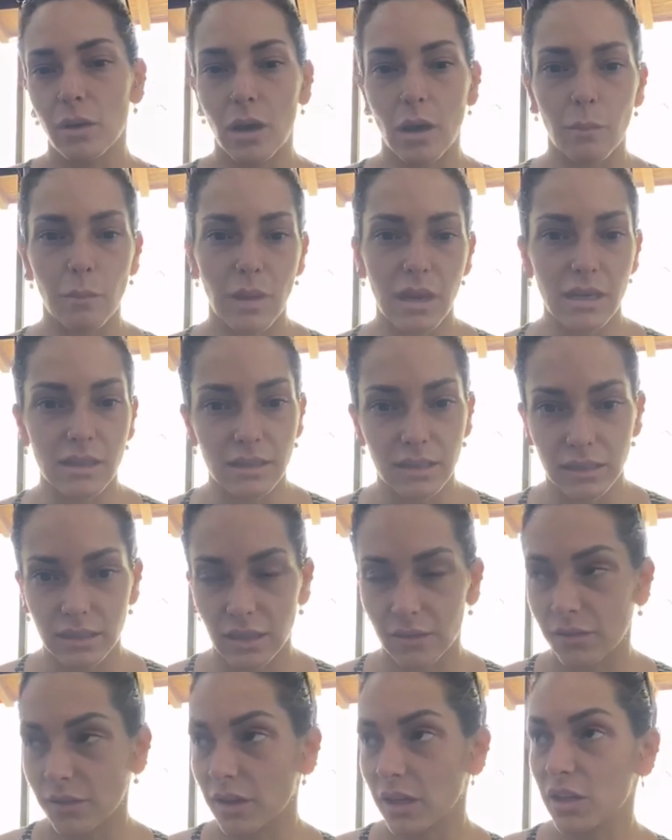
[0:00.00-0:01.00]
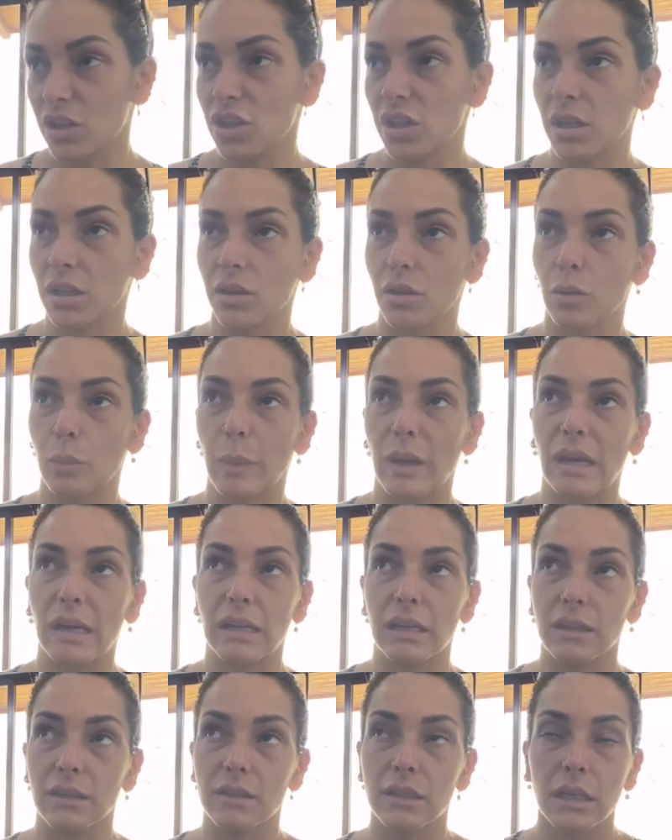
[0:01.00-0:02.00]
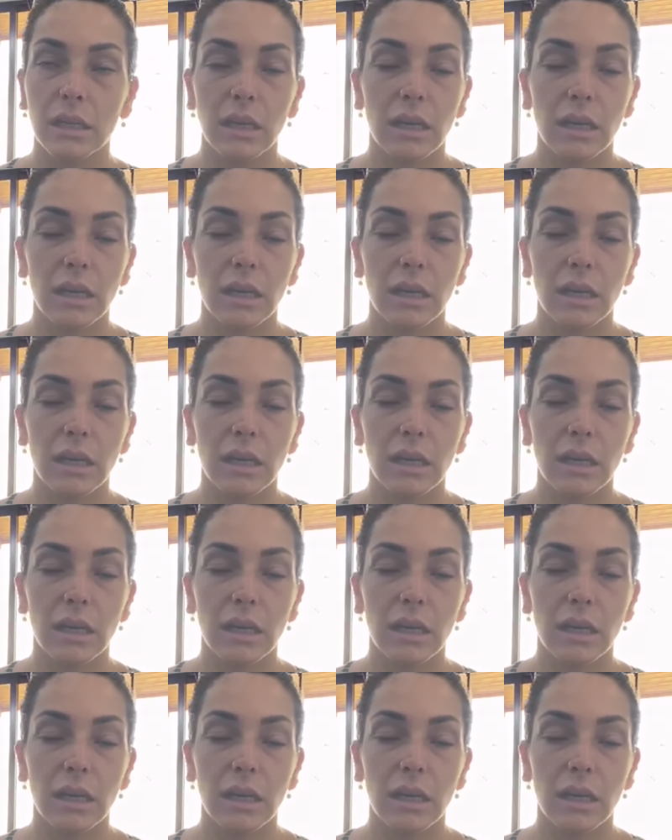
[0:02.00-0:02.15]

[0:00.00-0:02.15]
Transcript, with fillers: amazing definition in their bodies.